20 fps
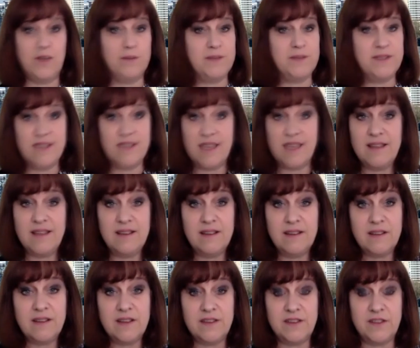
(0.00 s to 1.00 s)

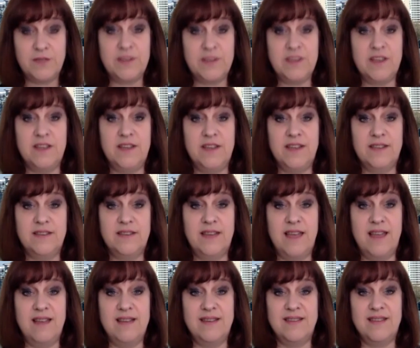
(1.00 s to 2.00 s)
upskill to a certain
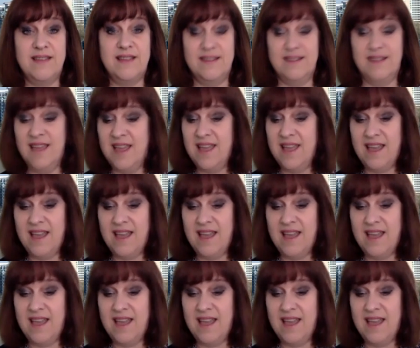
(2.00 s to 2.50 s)
extent and